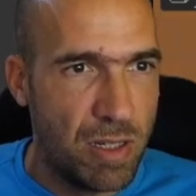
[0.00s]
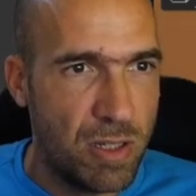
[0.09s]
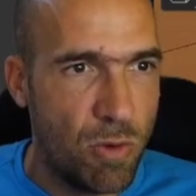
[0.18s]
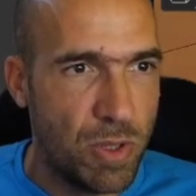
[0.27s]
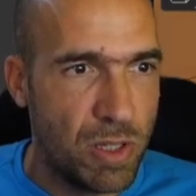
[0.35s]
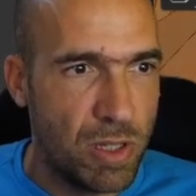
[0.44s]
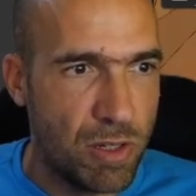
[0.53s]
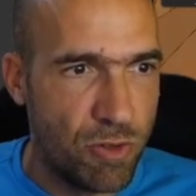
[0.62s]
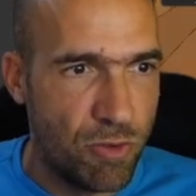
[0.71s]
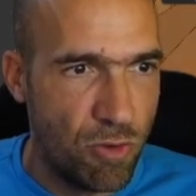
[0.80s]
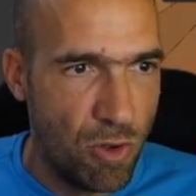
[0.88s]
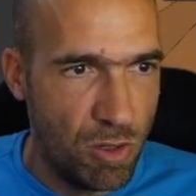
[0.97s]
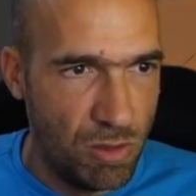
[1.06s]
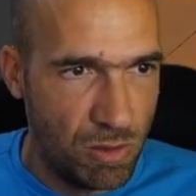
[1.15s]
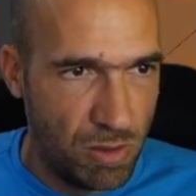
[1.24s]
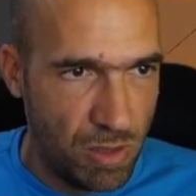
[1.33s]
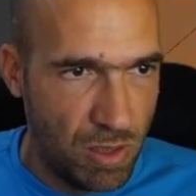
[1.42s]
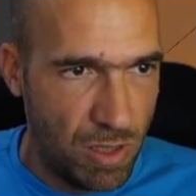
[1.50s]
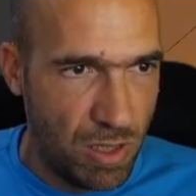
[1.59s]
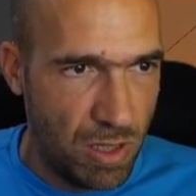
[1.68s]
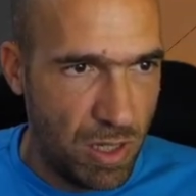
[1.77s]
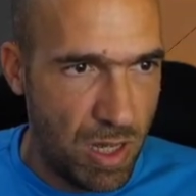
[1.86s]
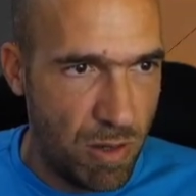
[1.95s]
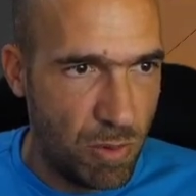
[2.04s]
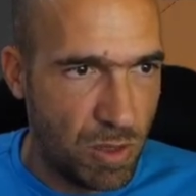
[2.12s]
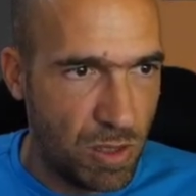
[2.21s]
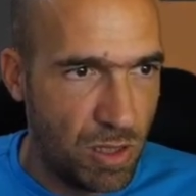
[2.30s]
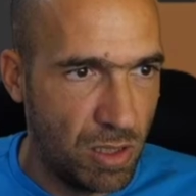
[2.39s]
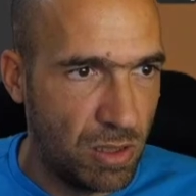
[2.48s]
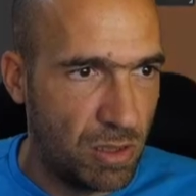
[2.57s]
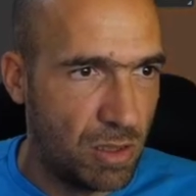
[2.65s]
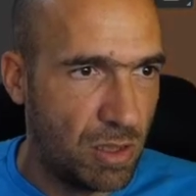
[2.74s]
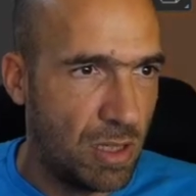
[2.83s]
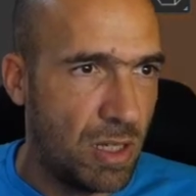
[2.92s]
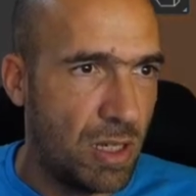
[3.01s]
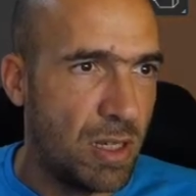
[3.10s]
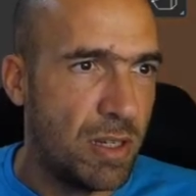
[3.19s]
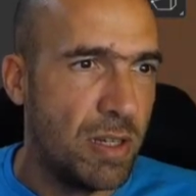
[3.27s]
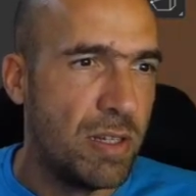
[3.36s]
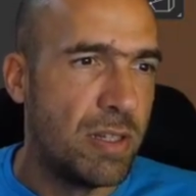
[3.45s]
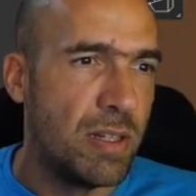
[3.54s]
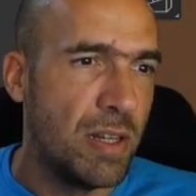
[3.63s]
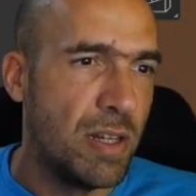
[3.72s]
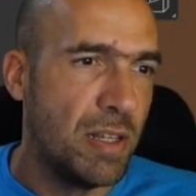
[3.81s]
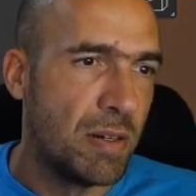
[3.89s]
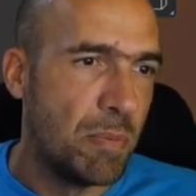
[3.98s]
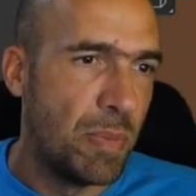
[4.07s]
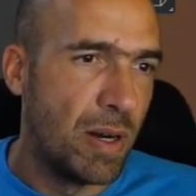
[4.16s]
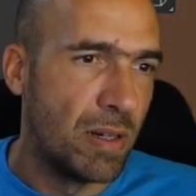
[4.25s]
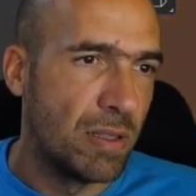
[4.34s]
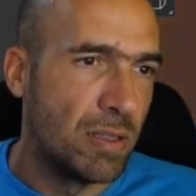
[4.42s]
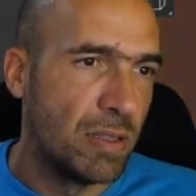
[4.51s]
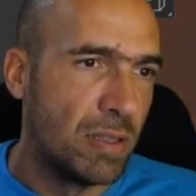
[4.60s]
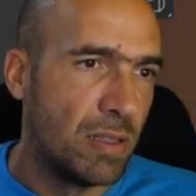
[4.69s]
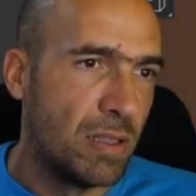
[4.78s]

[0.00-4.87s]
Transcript: So with Control, I will cut this inner part,